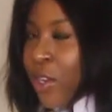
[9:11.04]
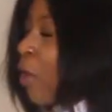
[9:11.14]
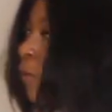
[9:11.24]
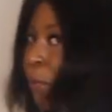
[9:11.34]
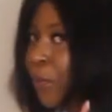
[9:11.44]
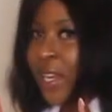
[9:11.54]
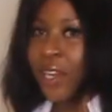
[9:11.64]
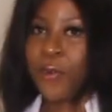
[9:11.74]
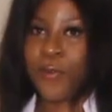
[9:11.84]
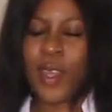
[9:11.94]
not from
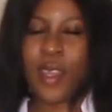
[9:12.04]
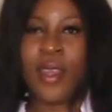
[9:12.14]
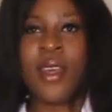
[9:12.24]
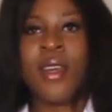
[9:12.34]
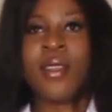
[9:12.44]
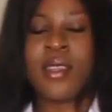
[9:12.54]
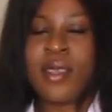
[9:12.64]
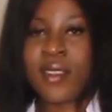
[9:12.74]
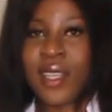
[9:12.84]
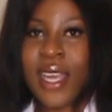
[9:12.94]
Prettylittlething,
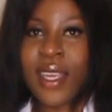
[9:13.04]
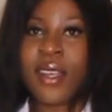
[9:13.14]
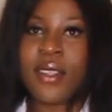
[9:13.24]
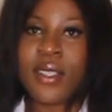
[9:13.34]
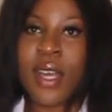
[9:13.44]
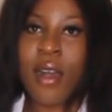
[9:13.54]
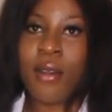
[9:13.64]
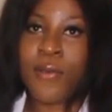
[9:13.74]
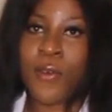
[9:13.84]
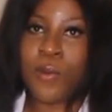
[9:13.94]
these leggings are
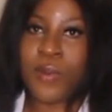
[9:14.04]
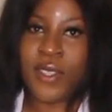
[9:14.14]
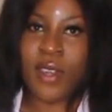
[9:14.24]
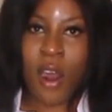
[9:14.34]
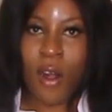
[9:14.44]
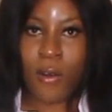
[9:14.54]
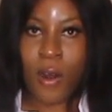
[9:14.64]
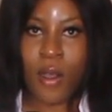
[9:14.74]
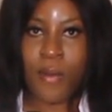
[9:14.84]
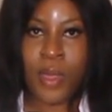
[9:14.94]
from
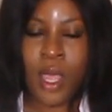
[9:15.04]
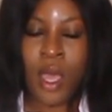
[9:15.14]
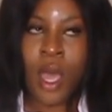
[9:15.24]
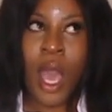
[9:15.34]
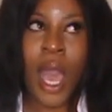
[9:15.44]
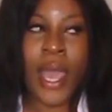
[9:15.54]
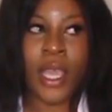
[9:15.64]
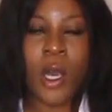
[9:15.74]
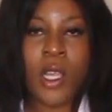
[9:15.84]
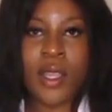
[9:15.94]
Zara. I
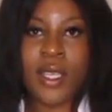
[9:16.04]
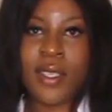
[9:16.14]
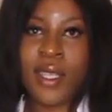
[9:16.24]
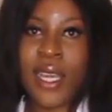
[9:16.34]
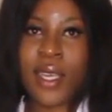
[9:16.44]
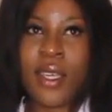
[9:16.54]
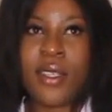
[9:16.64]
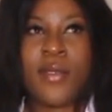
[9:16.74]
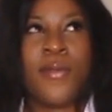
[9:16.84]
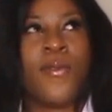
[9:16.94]
got these
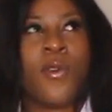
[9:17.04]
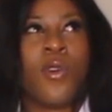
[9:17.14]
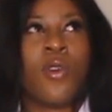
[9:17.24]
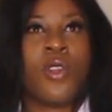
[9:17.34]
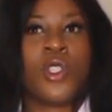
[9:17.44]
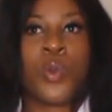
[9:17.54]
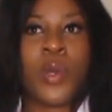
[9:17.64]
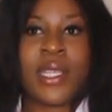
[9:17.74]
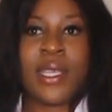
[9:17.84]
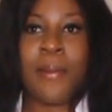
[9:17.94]
leggings for
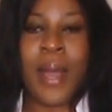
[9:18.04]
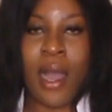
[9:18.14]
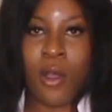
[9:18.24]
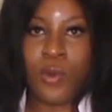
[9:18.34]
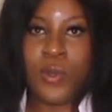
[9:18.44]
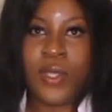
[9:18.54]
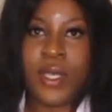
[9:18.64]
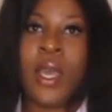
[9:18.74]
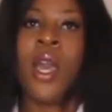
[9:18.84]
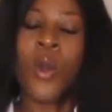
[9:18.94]

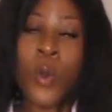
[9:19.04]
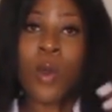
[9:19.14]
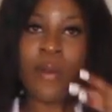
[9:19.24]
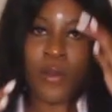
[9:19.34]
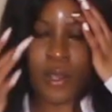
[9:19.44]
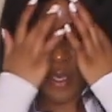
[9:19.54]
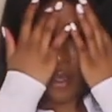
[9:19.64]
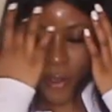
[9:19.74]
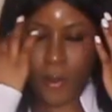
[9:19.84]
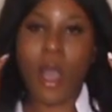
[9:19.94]
£20. Oh, I forgot to
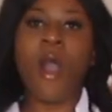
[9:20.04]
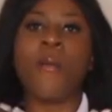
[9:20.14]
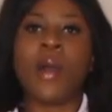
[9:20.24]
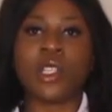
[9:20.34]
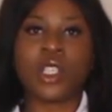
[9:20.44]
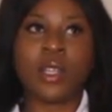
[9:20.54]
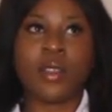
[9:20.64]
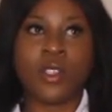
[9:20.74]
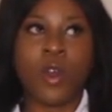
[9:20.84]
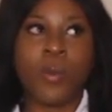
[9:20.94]
tell you how much
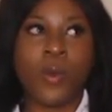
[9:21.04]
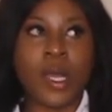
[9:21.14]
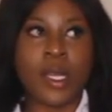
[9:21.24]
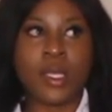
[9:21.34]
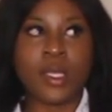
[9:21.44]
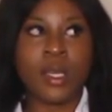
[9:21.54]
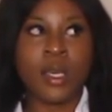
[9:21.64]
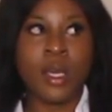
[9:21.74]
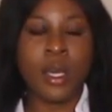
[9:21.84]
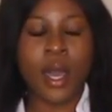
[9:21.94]
the top was.
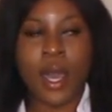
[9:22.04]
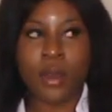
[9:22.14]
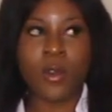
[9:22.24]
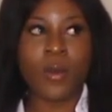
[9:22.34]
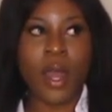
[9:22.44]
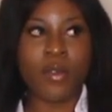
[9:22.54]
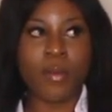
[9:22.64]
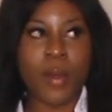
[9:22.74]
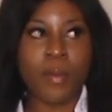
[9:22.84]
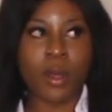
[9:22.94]
I don't quite
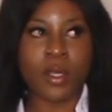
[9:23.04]
remember,